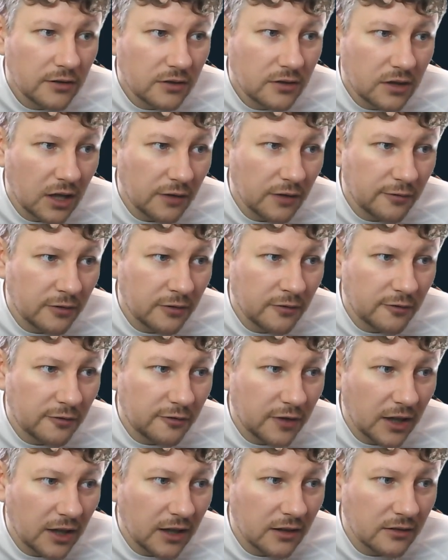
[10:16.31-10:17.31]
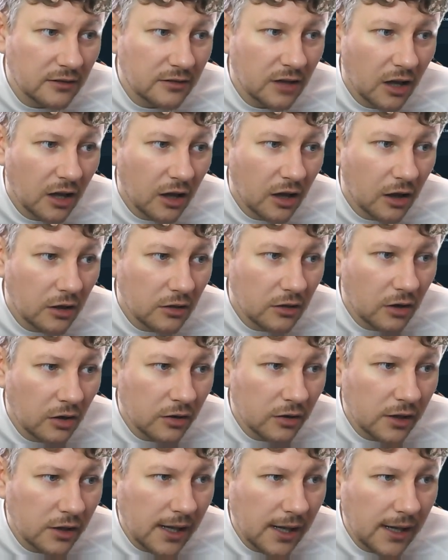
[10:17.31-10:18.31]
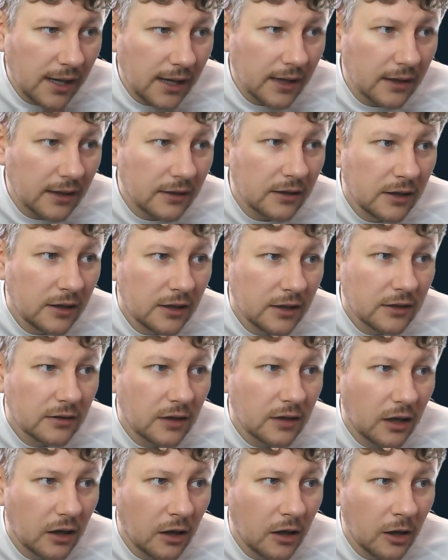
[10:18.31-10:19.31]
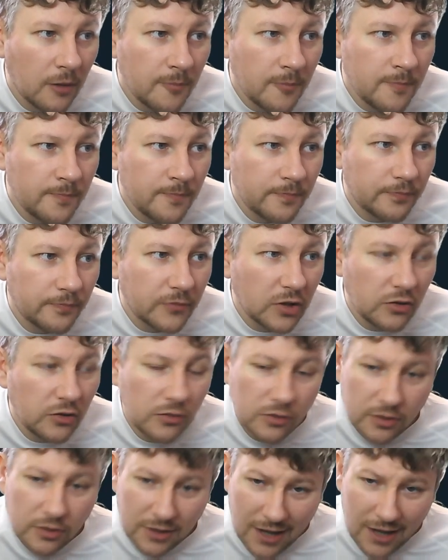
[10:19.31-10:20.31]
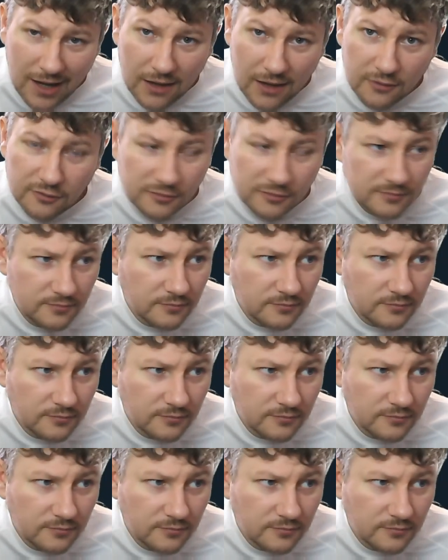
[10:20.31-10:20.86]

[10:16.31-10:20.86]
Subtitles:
different things along here that you can have,